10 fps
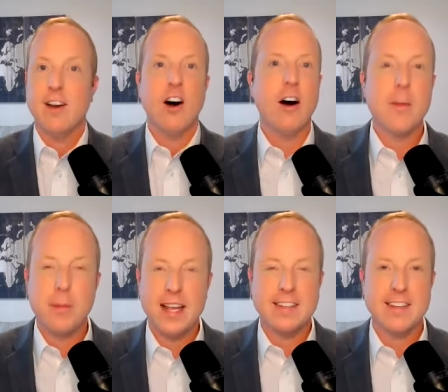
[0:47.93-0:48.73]
All the
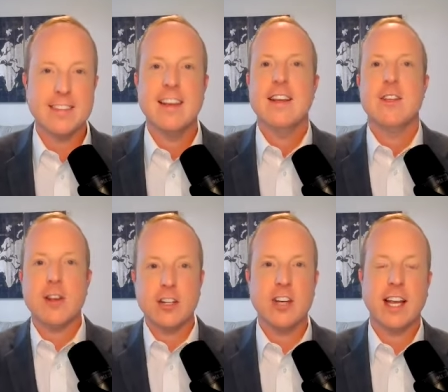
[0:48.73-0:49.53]
places
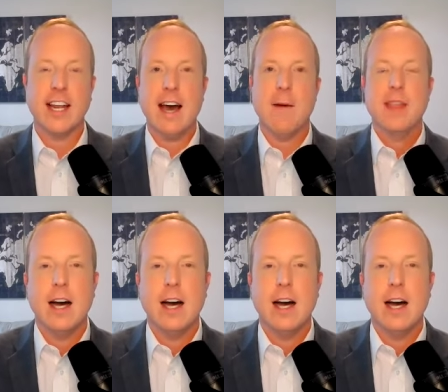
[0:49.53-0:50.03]
you can check it out.